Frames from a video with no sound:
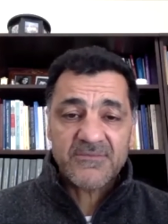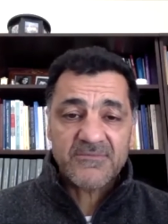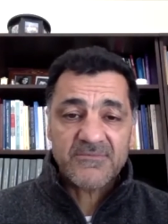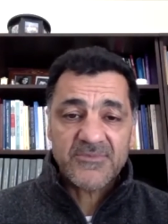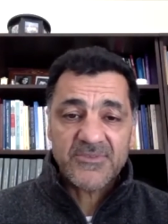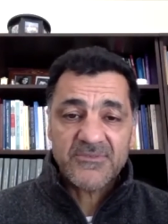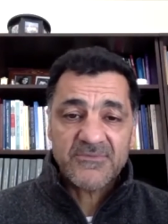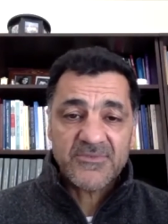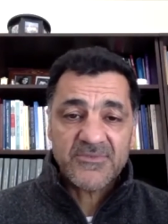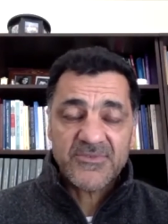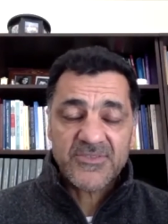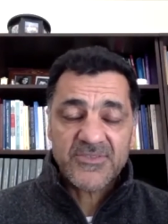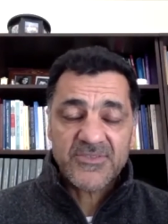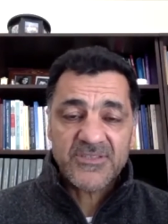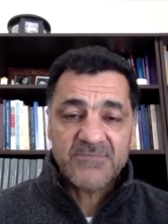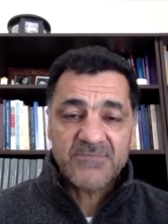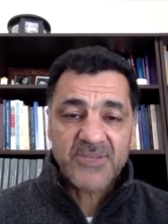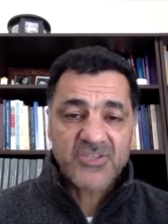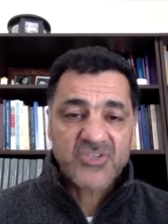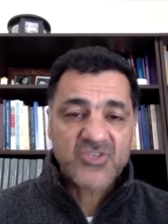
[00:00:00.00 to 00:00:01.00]
You see
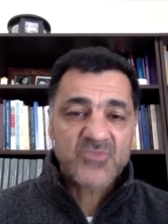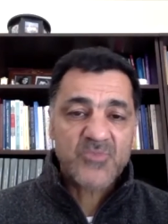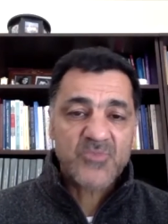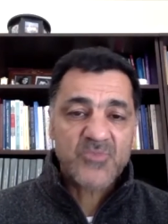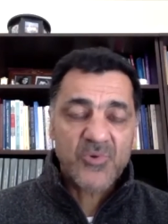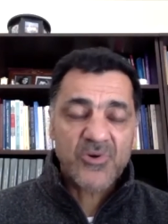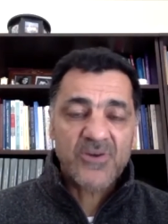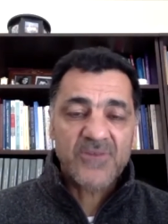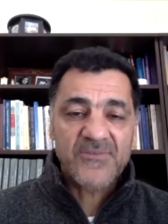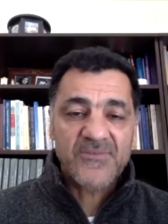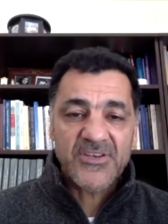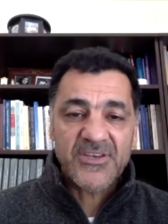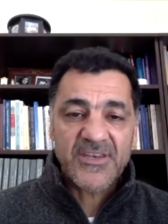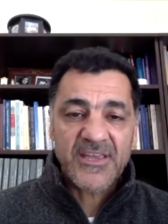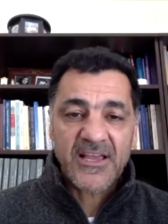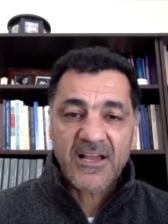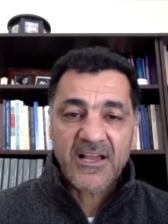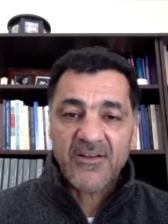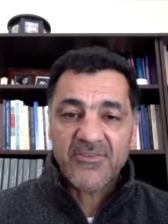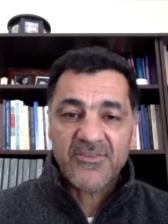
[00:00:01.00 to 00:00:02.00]
much more of it
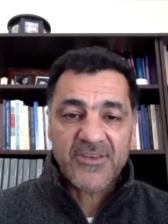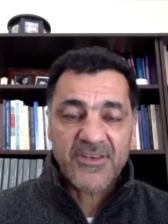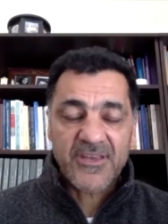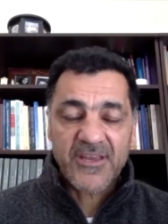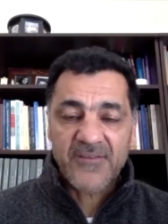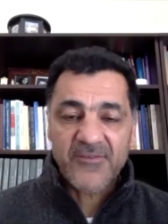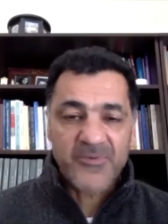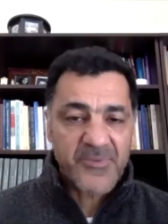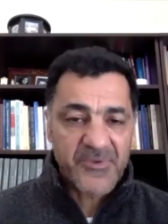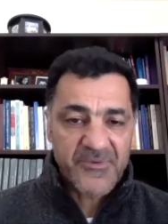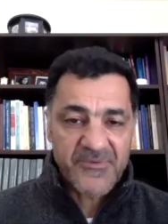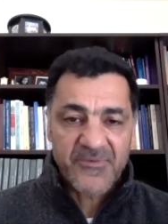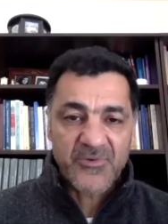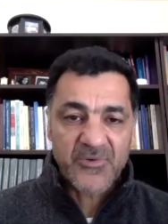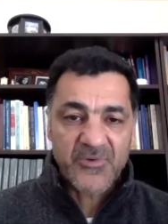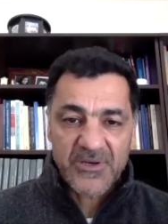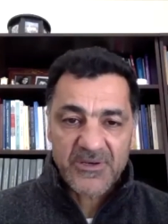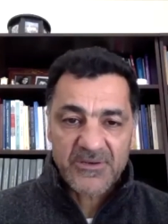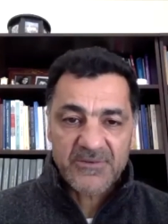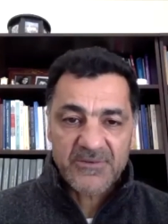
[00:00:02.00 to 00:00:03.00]
now than ever before.